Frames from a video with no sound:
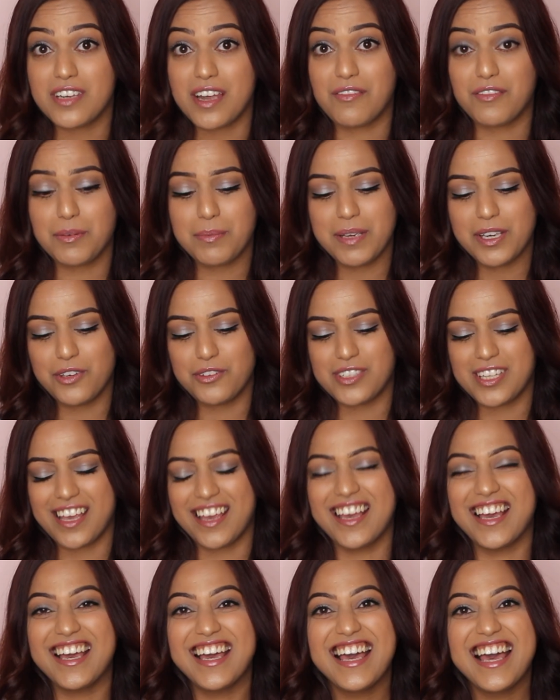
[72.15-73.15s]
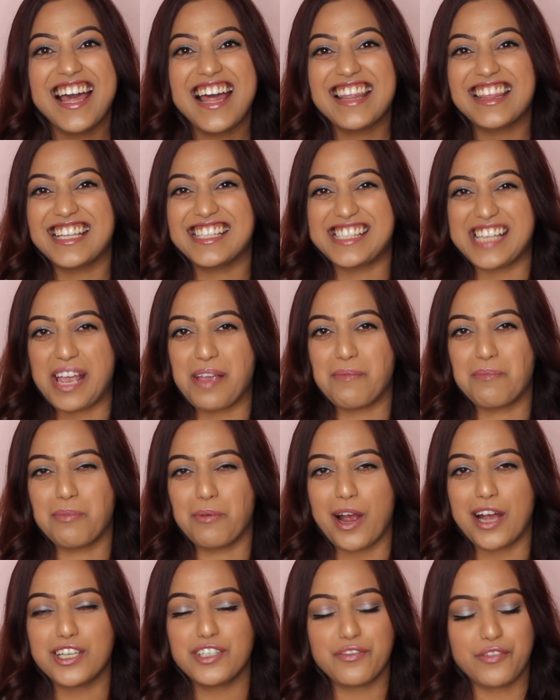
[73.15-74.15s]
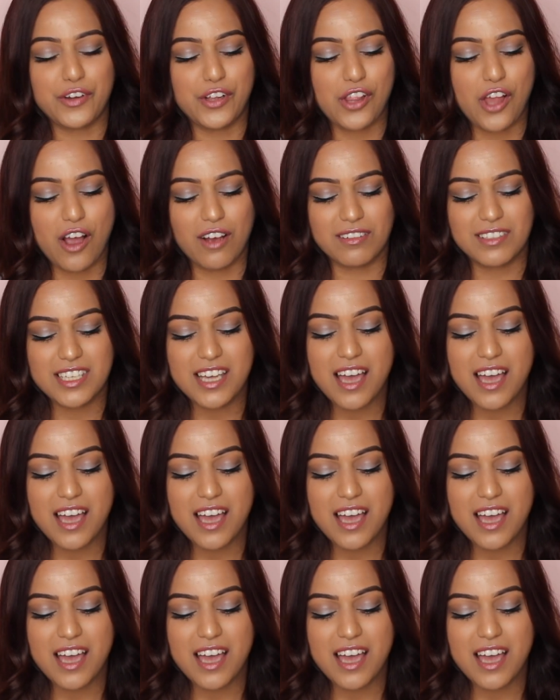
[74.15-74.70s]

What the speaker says: never be using the same brush for a long